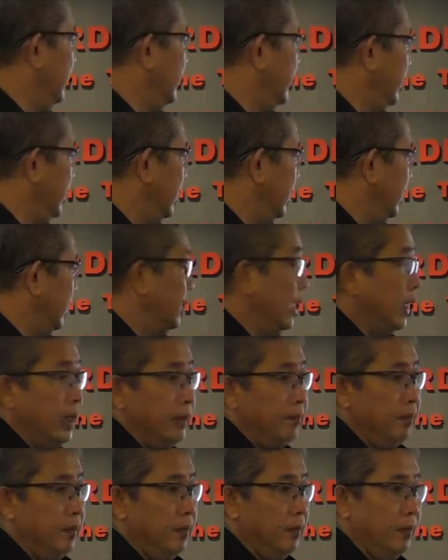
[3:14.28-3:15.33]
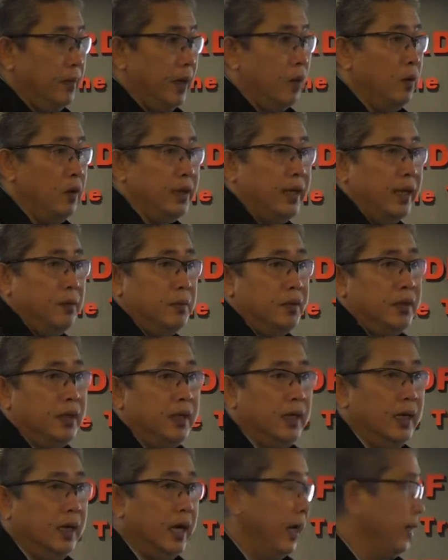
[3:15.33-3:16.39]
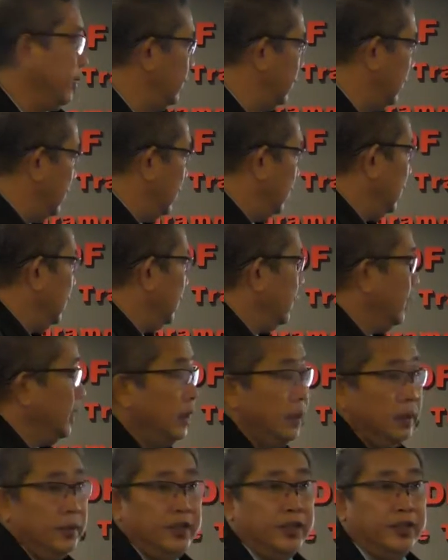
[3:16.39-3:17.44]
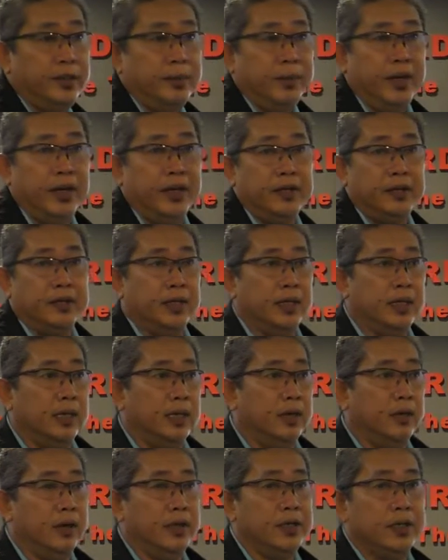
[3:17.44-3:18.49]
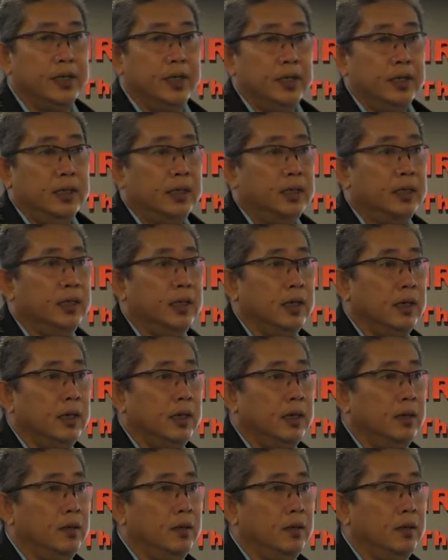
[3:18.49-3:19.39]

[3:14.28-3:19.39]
is the I will take basically like 60 minutes duration. Yeah.